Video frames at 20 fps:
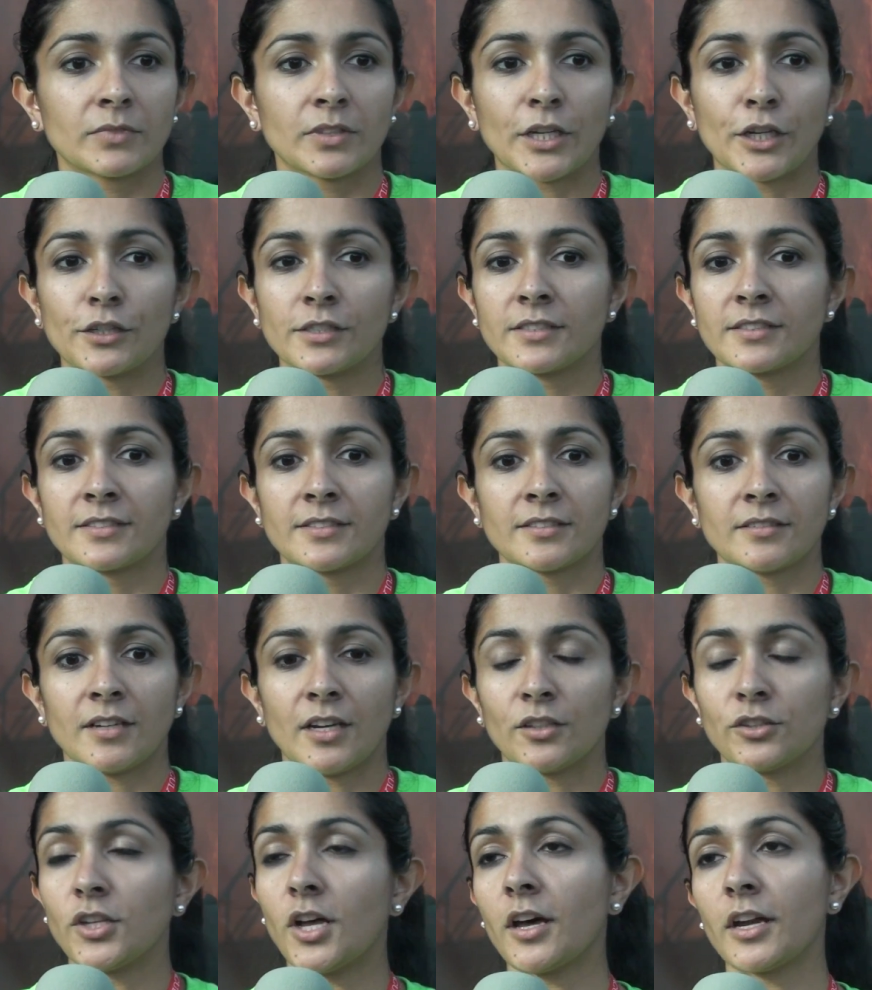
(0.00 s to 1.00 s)
There's
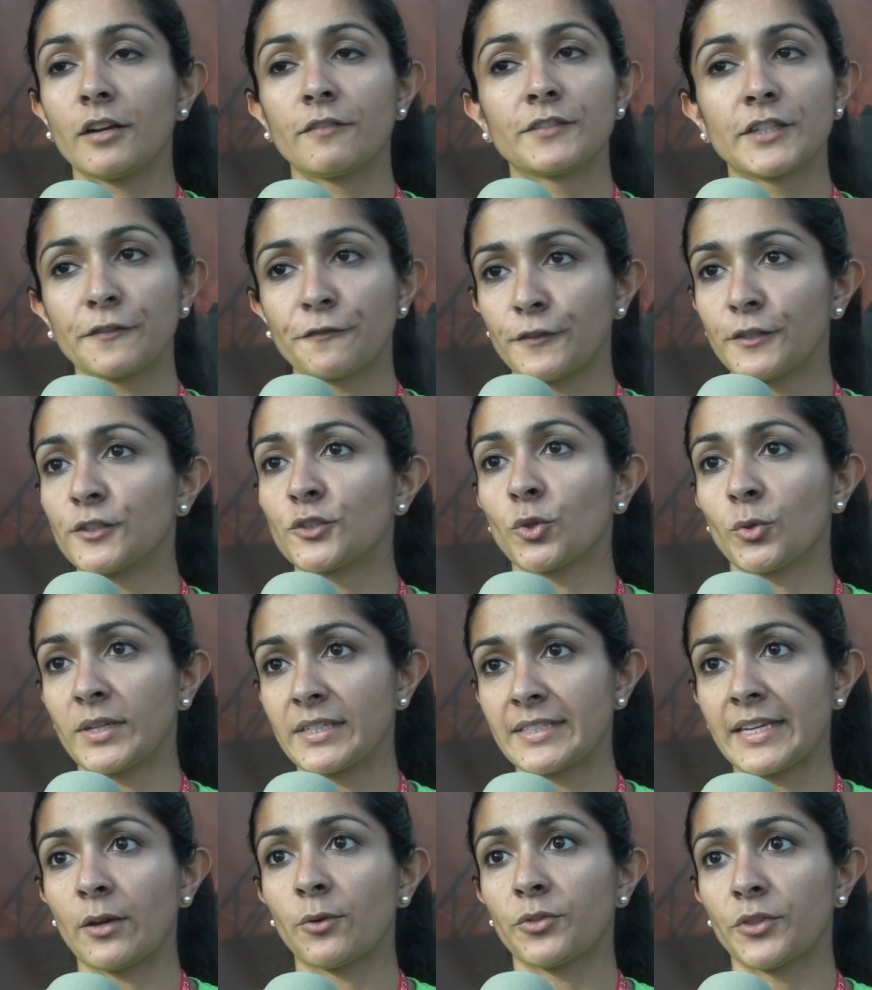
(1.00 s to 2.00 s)
a lot of different
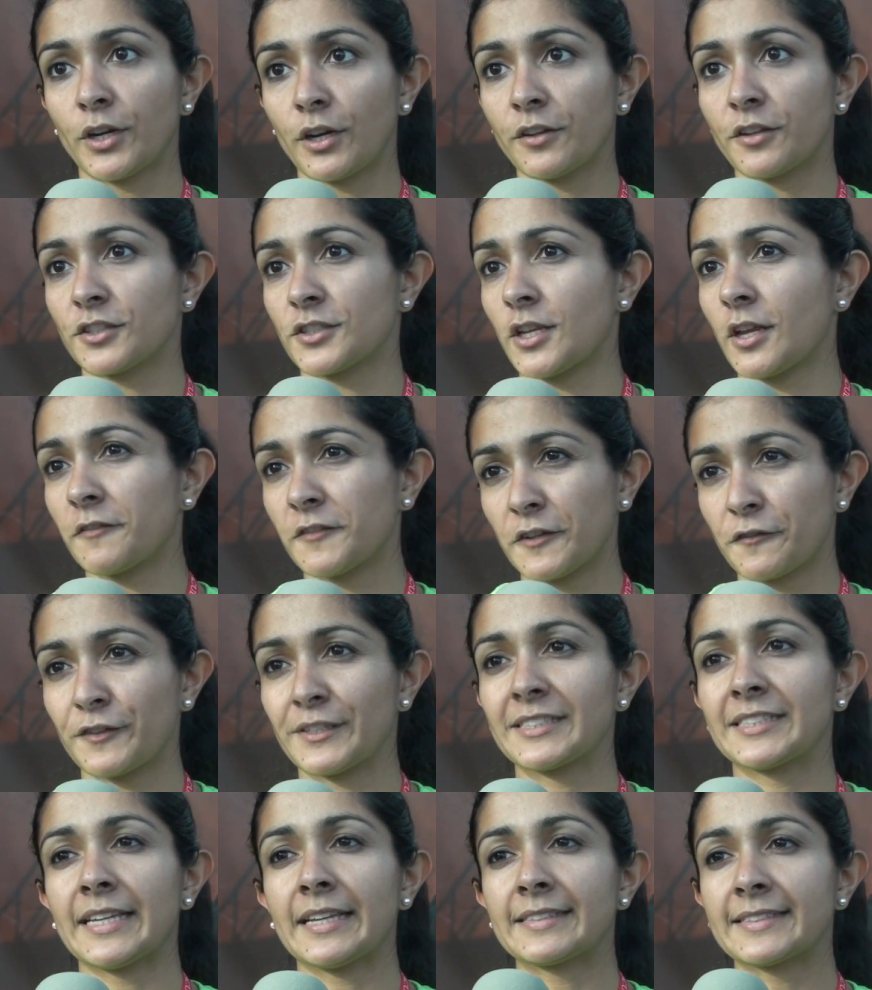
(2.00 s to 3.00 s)
toys out there. There's a lot of
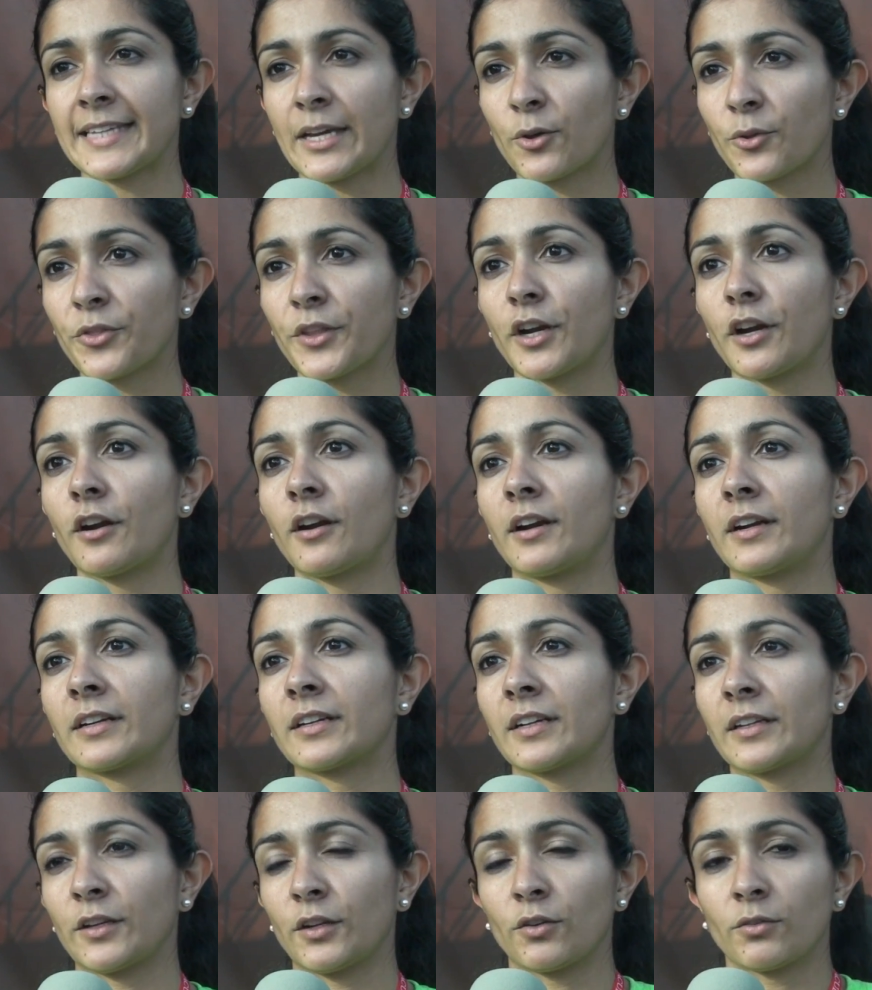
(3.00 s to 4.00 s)
different sets out there,
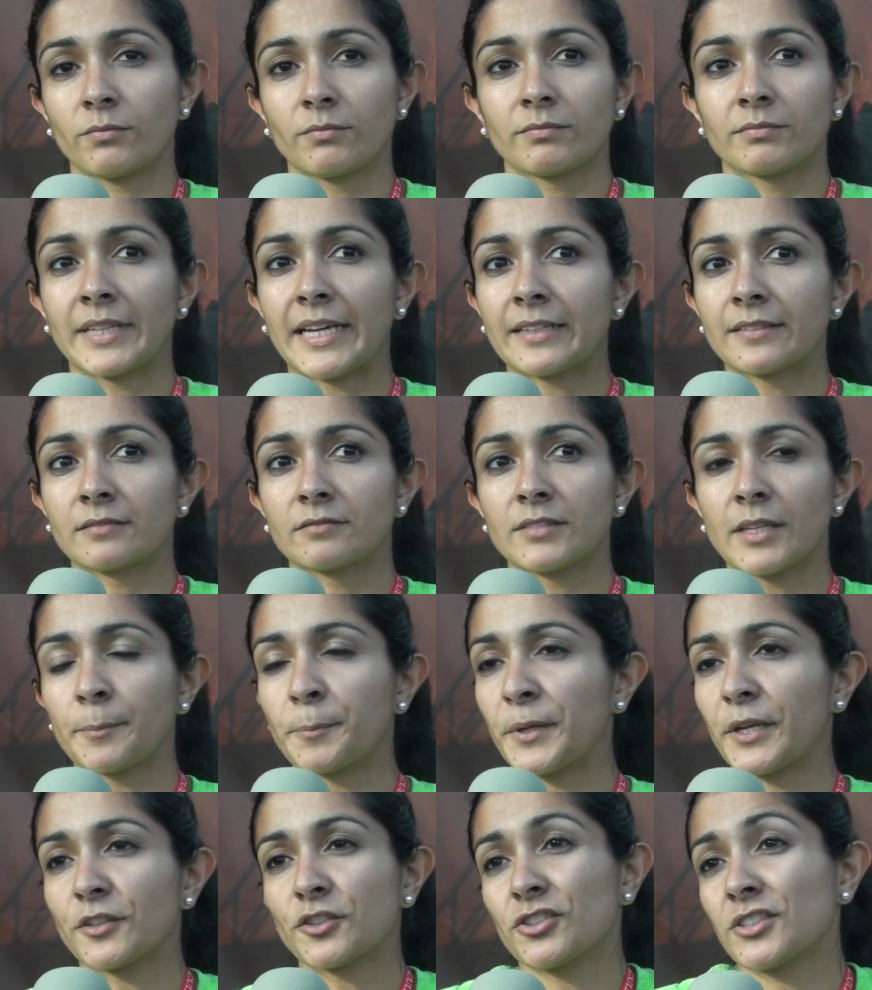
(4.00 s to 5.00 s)
and that
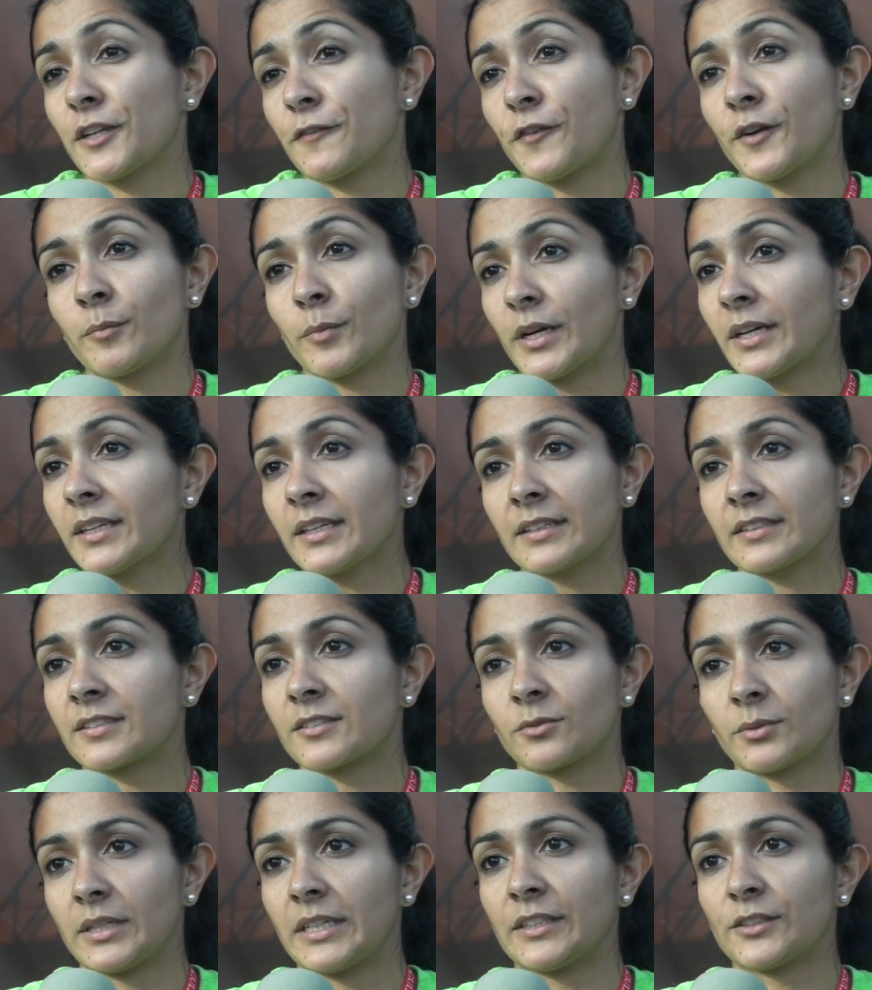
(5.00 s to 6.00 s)
appeal to different
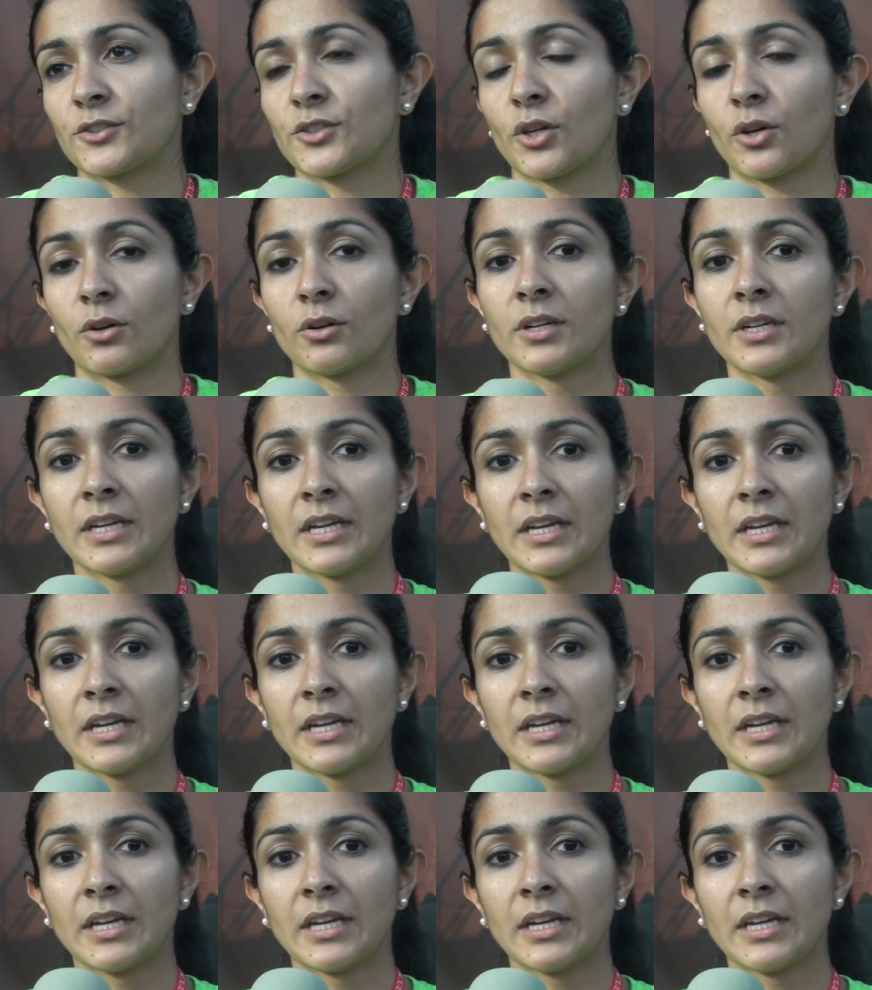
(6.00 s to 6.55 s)
markets, really. So,